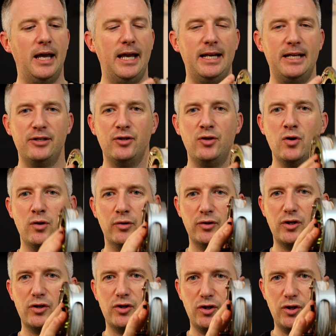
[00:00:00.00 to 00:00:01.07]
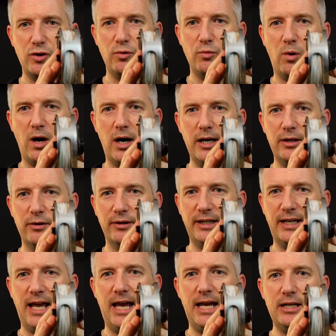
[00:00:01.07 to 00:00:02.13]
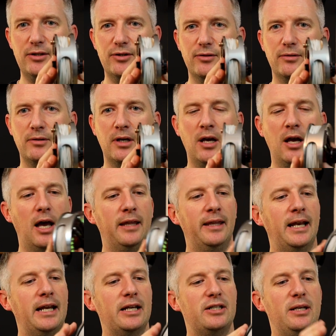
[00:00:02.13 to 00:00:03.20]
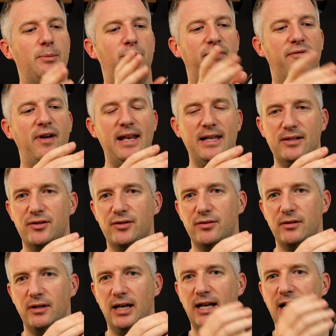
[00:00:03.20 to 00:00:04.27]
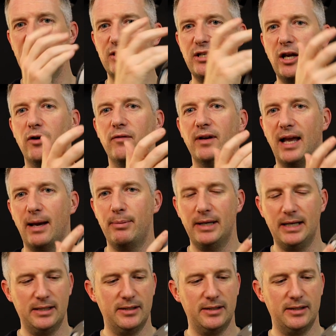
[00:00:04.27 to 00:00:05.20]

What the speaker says: it is not too wide on the cage. And that actually prevents it actually overlapping